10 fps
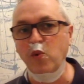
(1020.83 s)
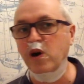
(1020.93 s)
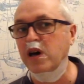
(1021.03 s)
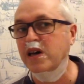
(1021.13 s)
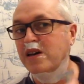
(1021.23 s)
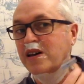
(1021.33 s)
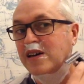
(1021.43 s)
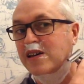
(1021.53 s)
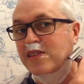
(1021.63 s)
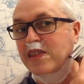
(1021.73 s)
way
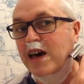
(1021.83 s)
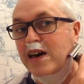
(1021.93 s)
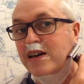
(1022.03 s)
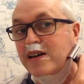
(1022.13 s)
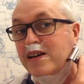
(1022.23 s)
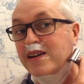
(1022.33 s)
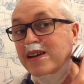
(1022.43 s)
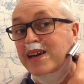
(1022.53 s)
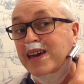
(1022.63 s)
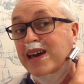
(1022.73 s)
that
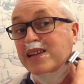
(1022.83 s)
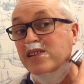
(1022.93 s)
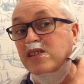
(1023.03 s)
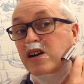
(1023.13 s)
negates the